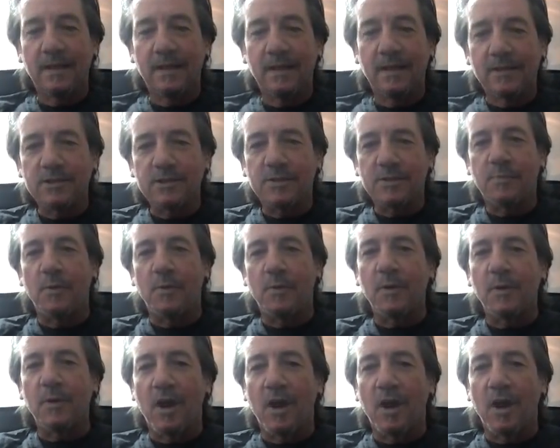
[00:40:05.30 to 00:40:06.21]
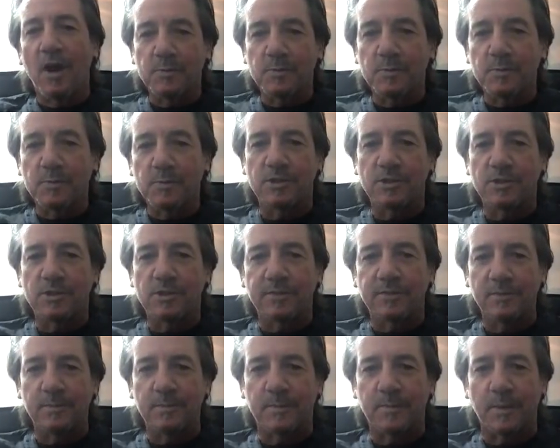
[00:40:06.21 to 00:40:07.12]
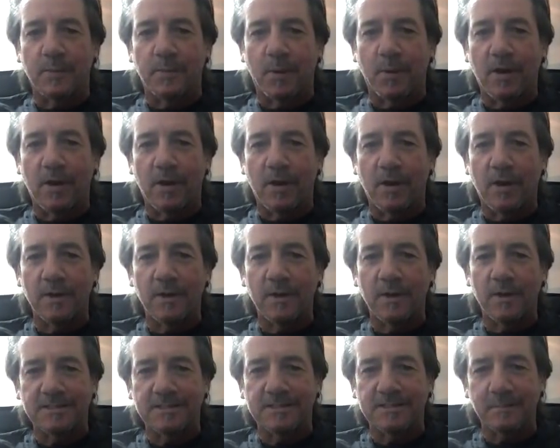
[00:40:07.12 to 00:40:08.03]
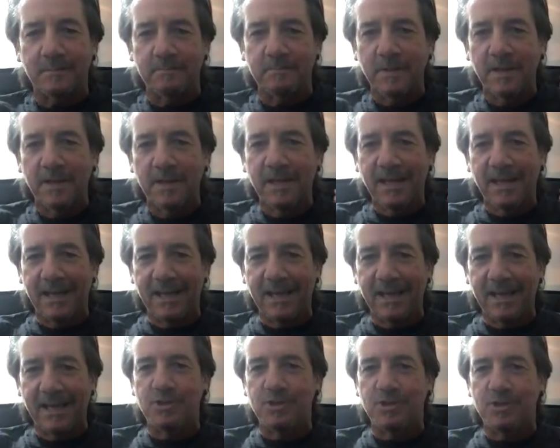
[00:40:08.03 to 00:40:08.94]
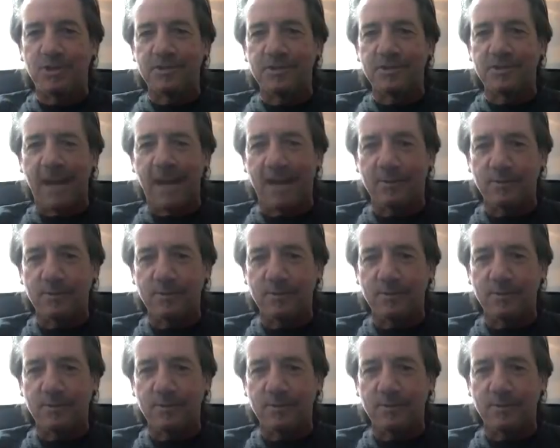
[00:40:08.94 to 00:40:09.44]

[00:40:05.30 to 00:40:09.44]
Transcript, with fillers: put my arms both sides of him at the bar when I could see him itching to get out.